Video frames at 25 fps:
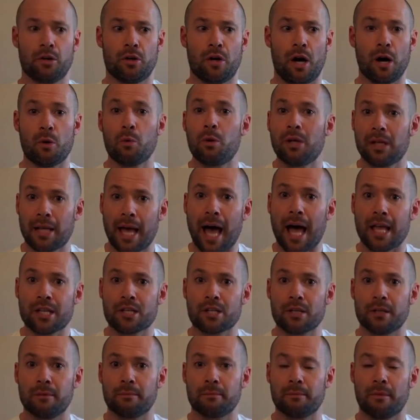I will
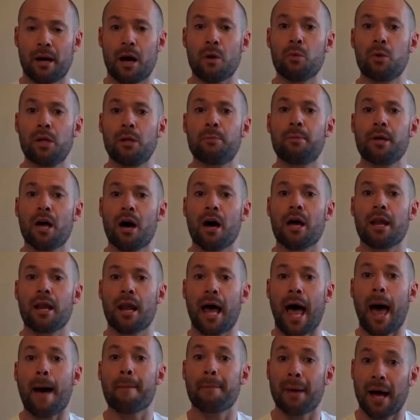catch them. I will be
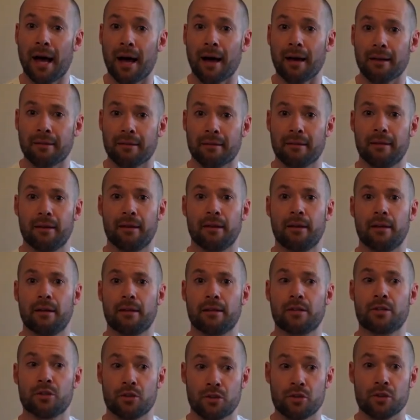on a path
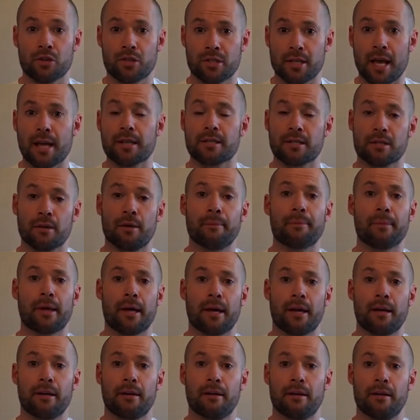to success
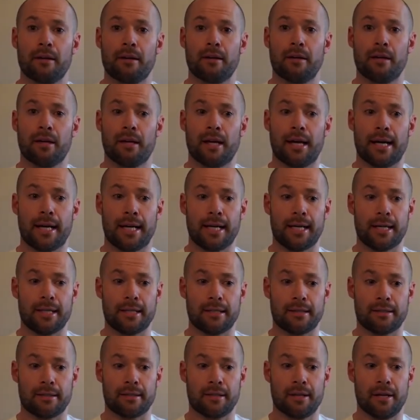someday.
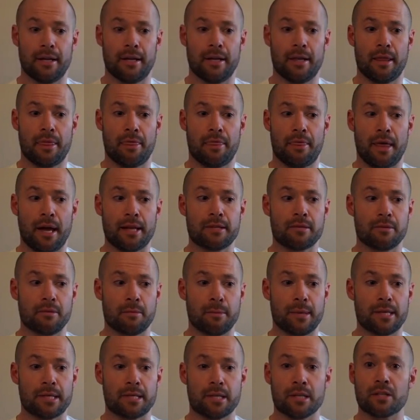And that's what
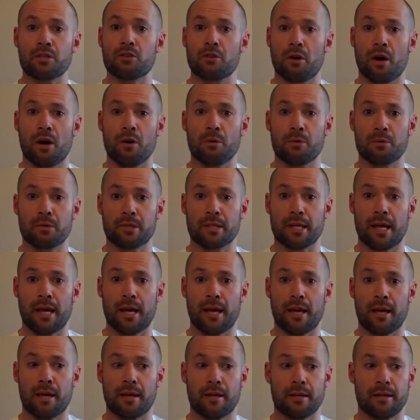my sister always
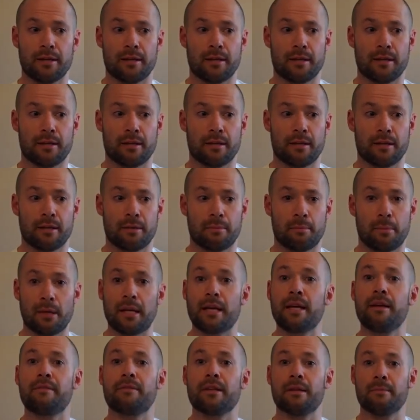
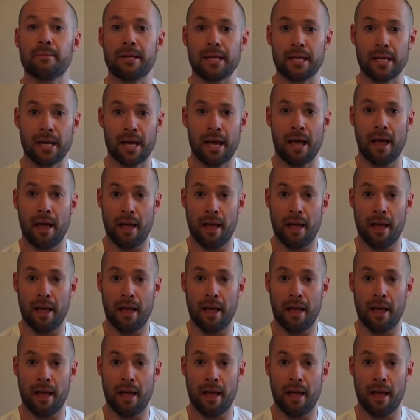believed in me.